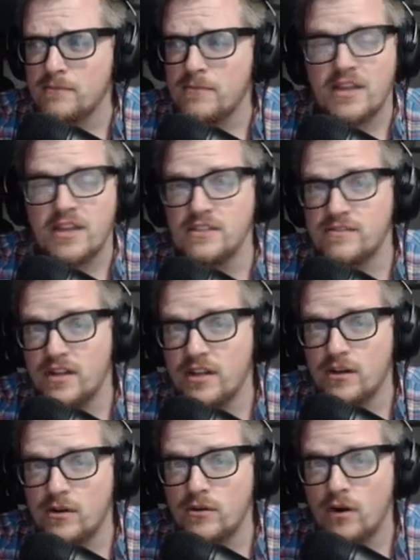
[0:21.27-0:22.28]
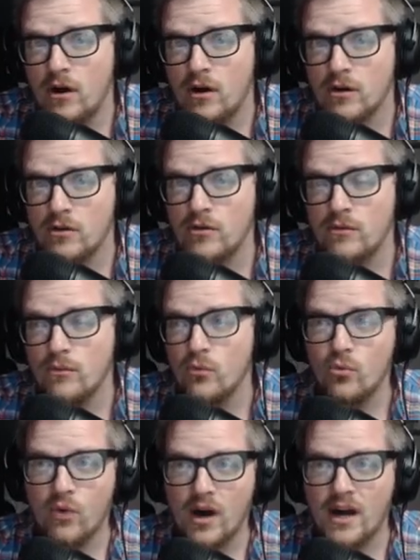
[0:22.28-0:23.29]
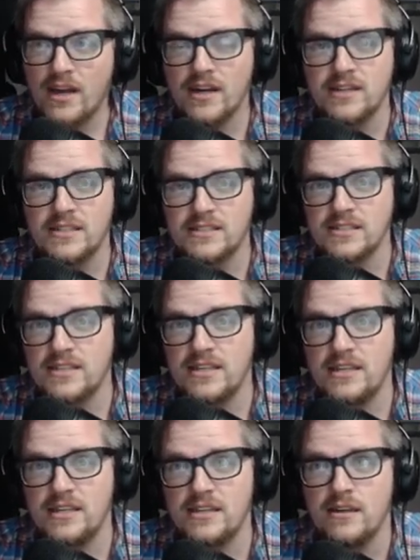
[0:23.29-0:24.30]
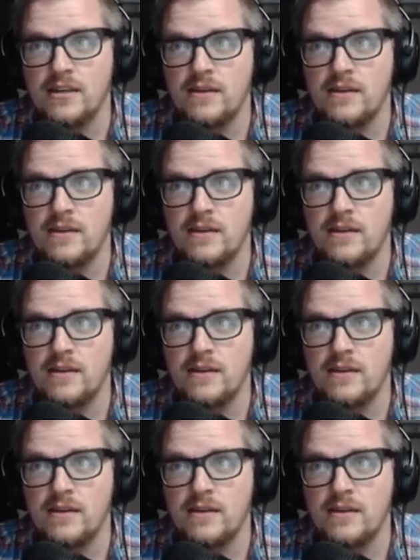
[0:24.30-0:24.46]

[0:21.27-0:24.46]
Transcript: make this video on why I see